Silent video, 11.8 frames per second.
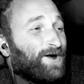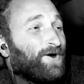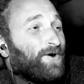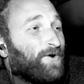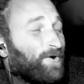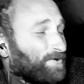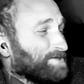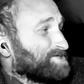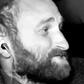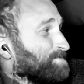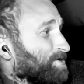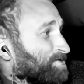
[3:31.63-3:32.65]
Holy
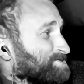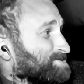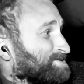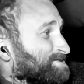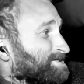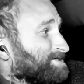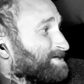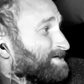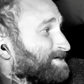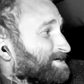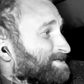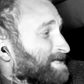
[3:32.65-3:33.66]
smokes!
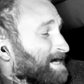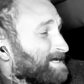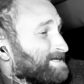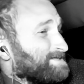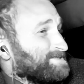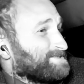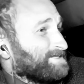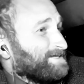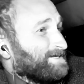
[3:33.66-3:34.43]
That is